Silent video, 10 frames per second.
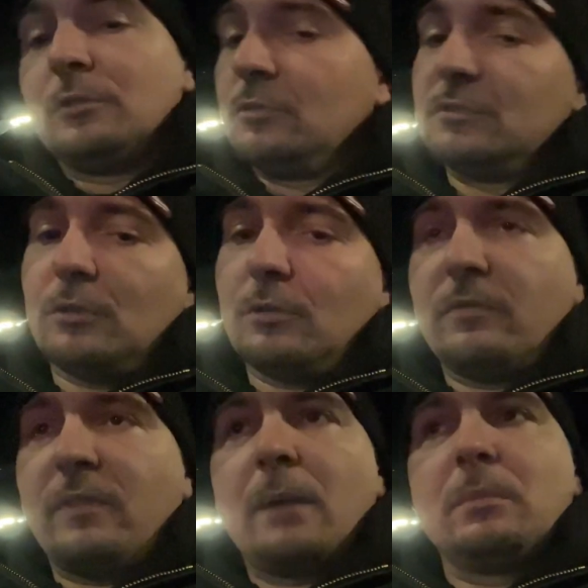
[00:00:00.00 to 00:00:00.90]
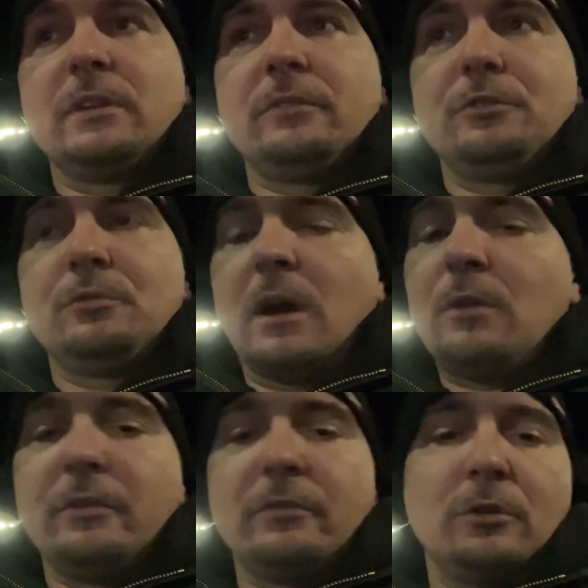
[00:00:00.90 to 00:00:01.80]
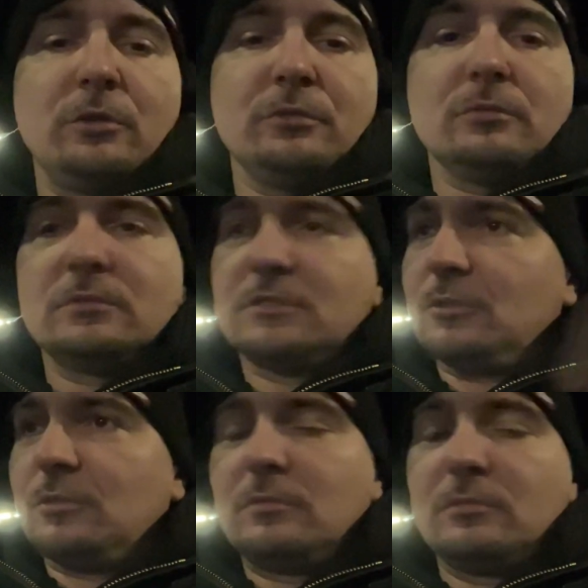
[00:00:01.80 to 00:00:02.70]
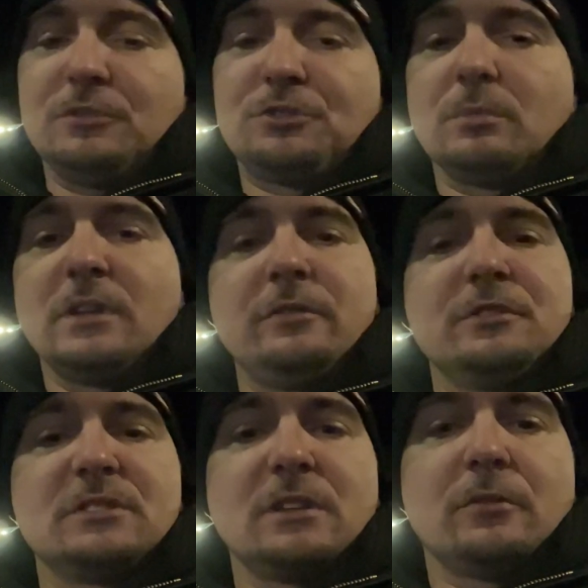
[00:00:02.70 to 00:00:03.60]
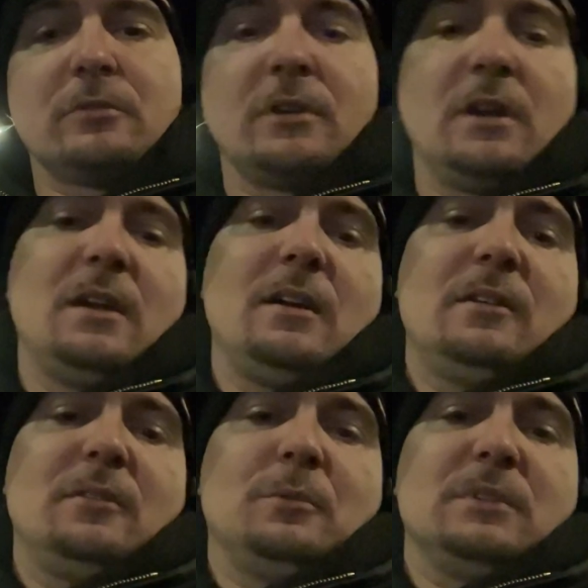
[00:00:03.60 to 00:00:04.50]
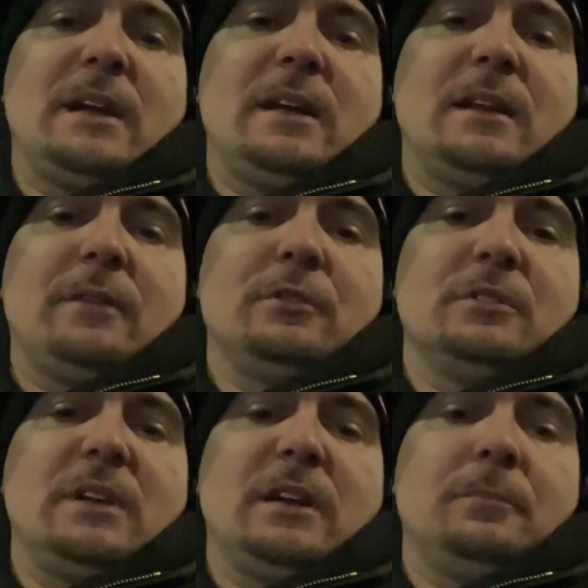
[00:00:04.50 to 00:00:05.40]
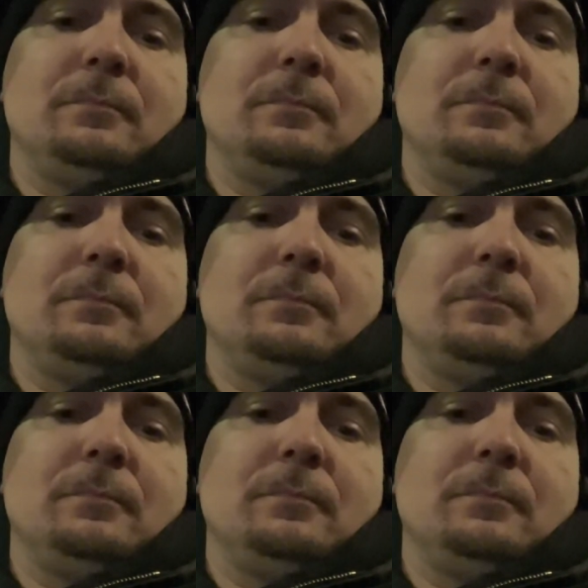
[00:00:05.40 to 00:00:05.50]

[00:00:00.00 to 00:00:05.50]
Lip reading: so if I believe in you, I don't even know you. So you should believe in yourself. With that, have a good day.